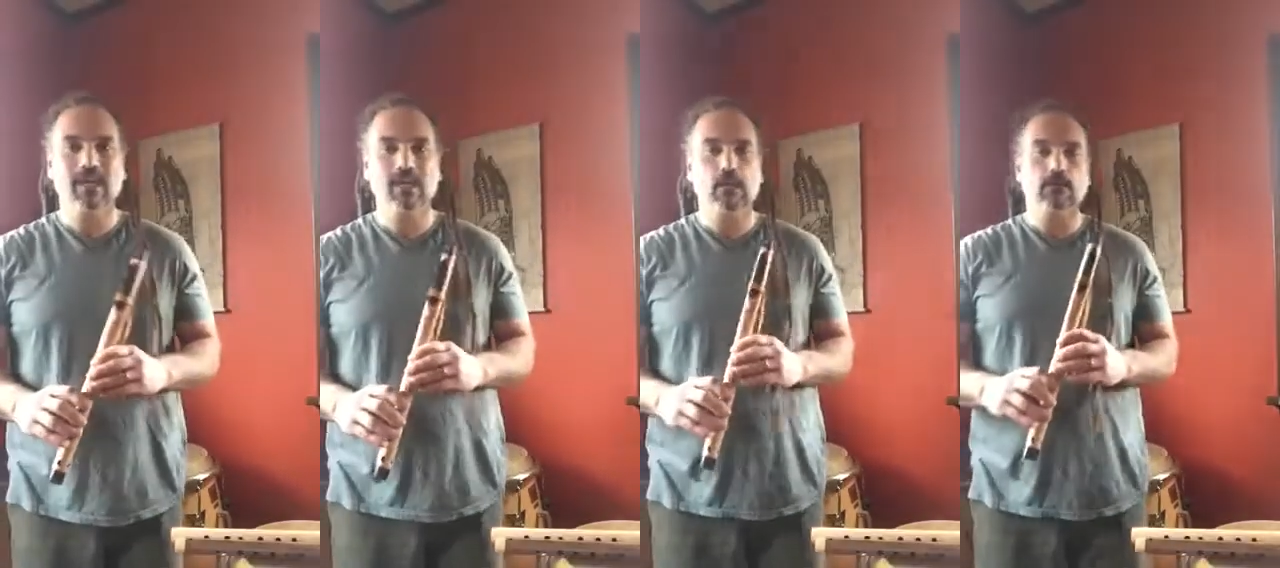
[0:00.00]

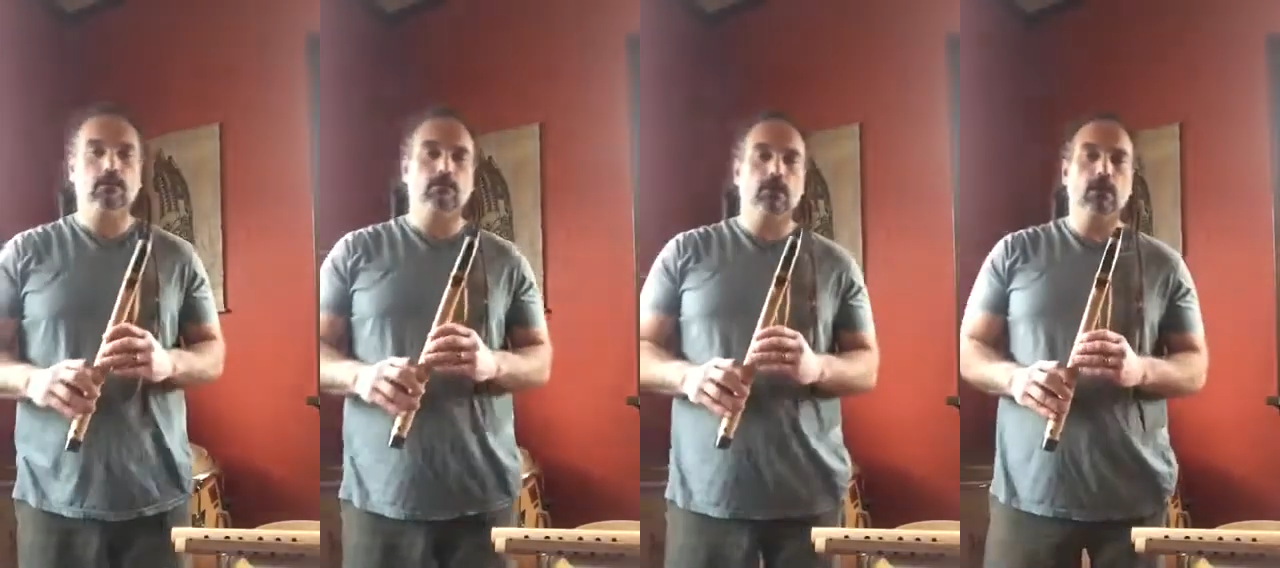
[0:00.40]
Hey, how's
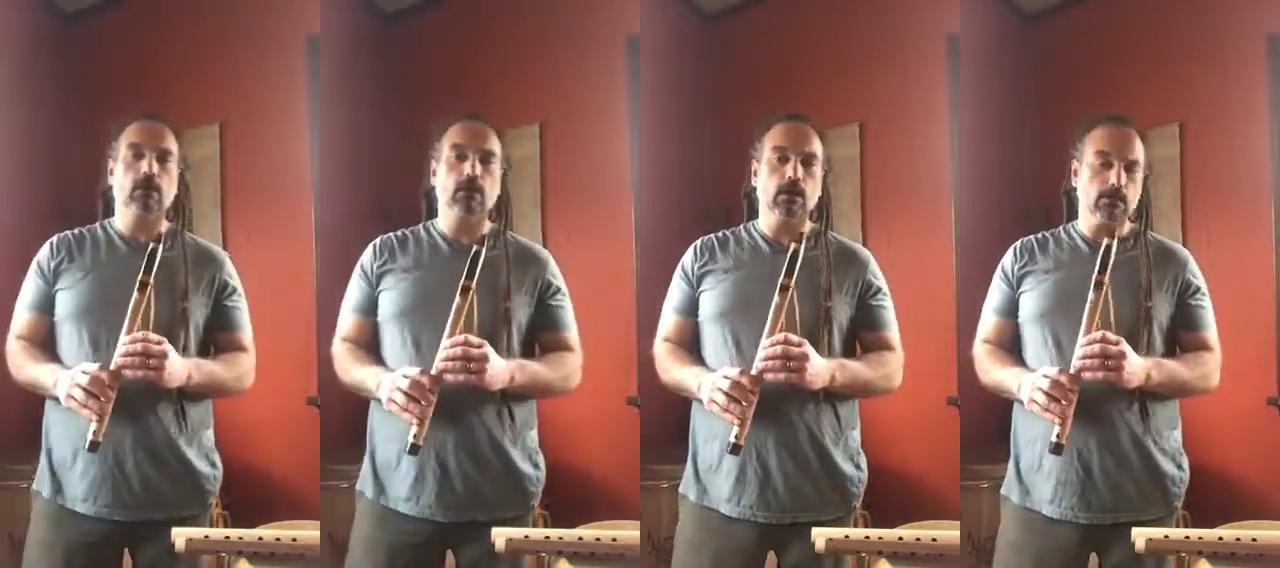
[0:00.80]
everybody
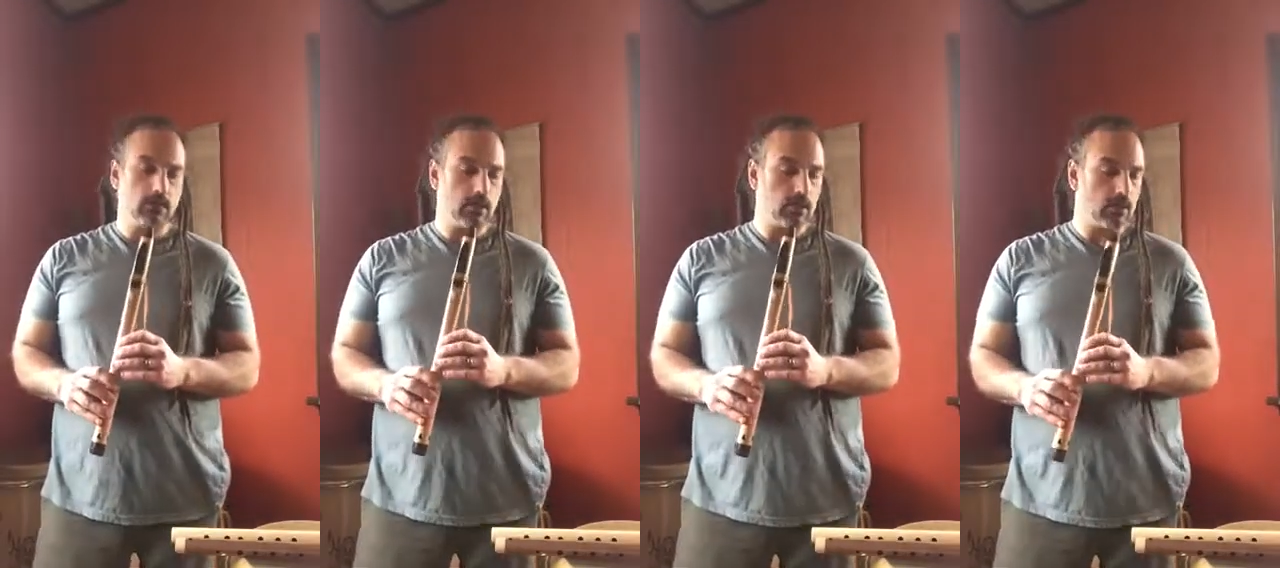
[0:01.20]
going out
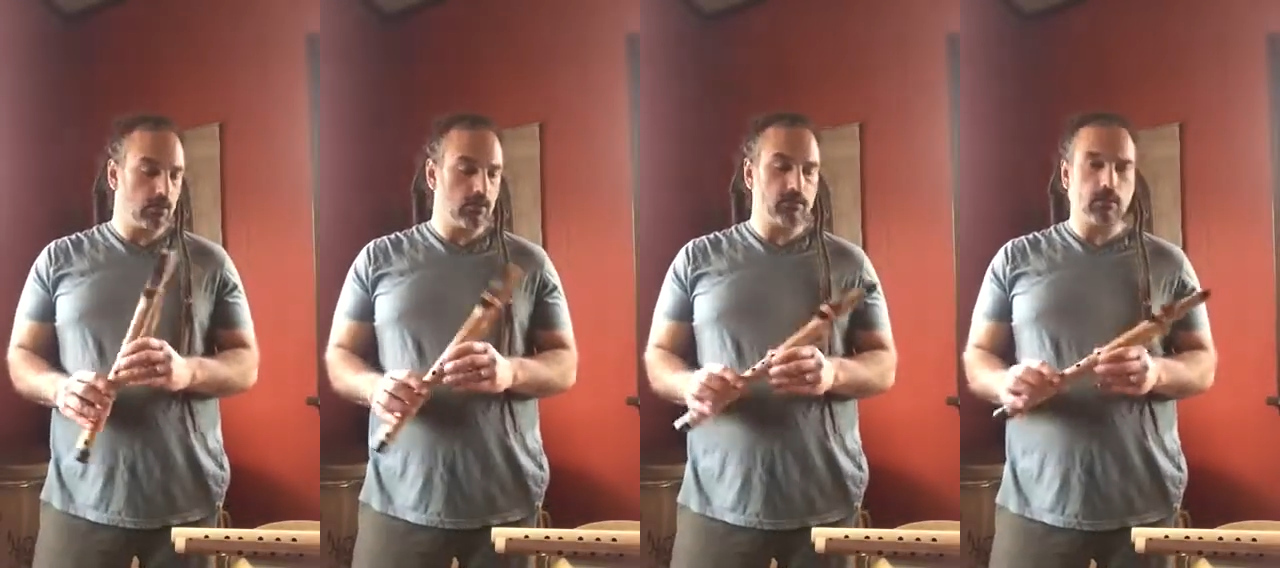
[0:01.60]
there?
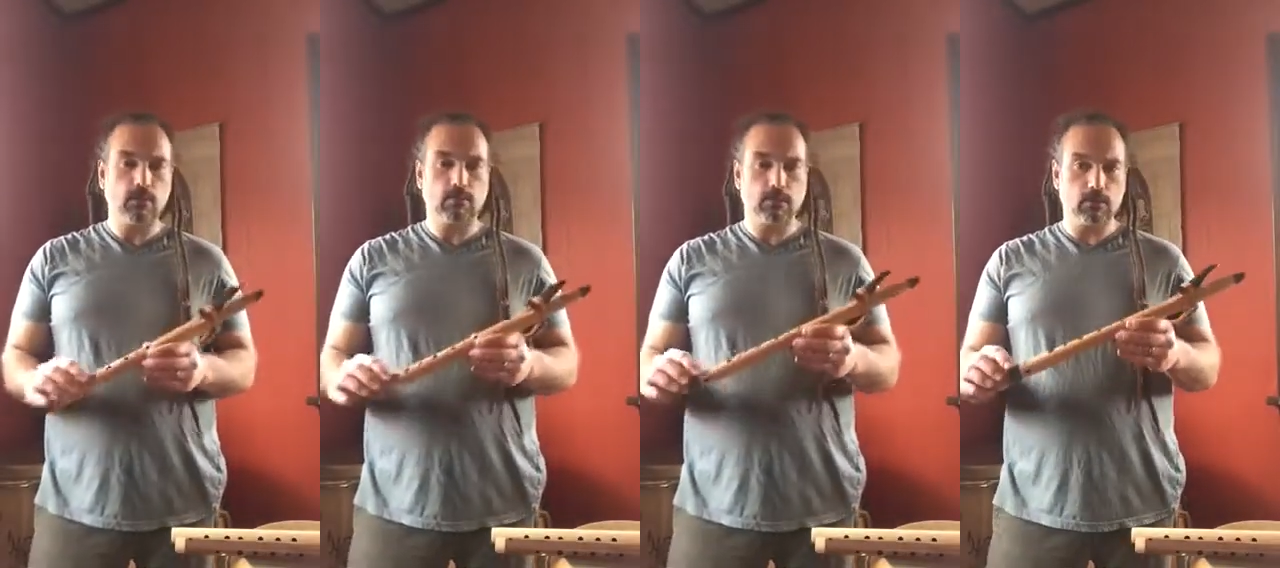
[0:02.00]
Hope
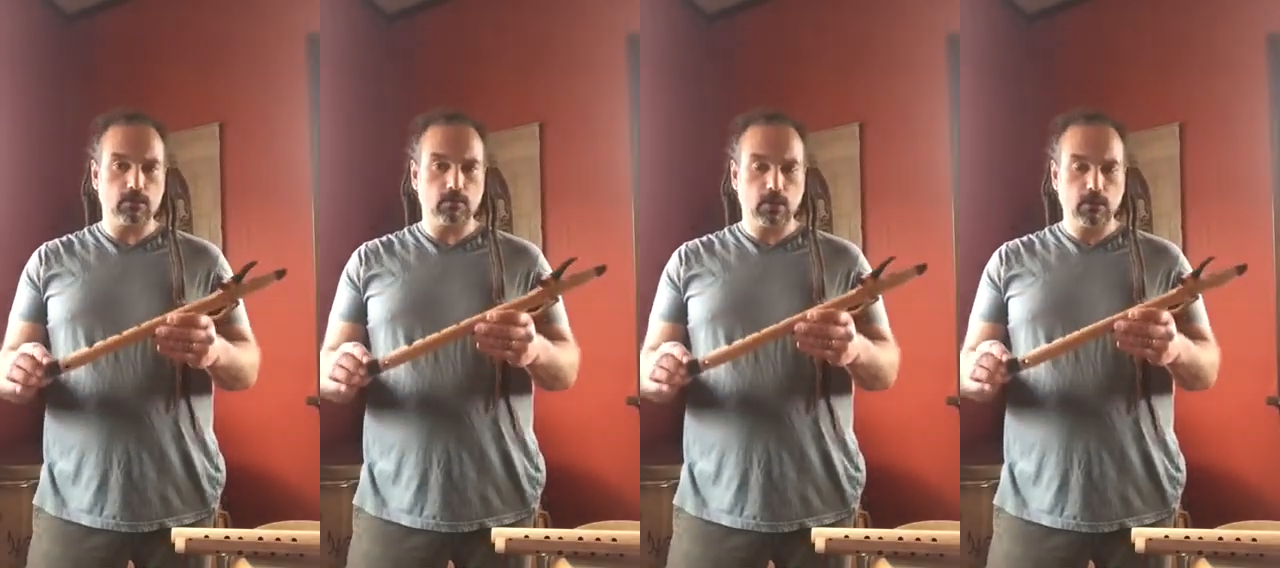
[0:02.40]
you're
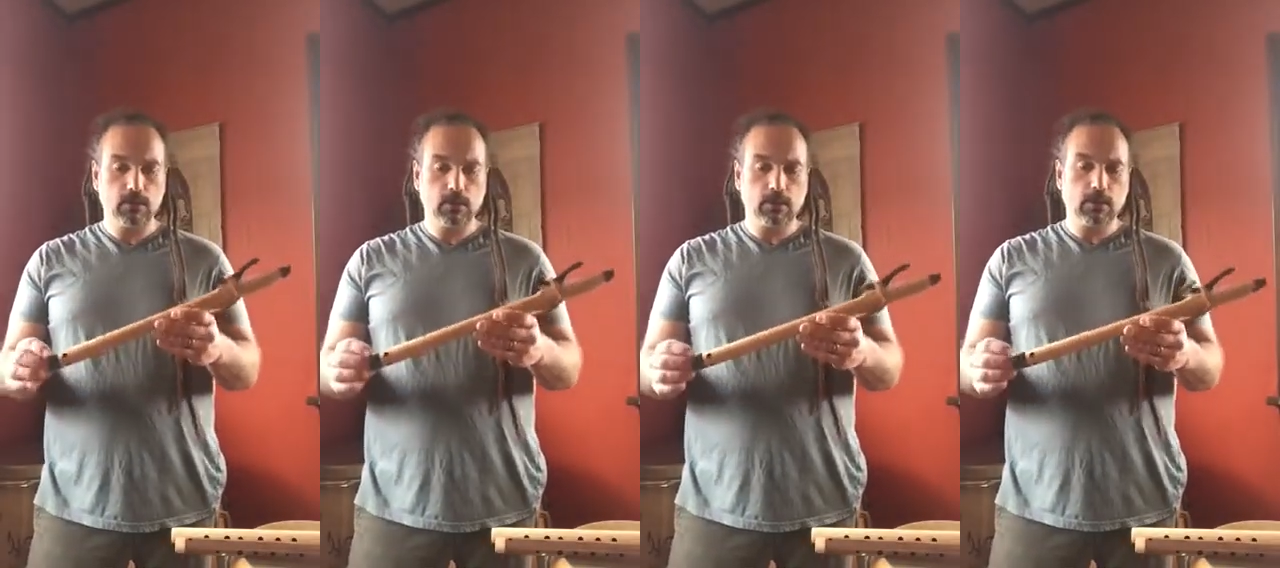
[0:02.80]
doing well.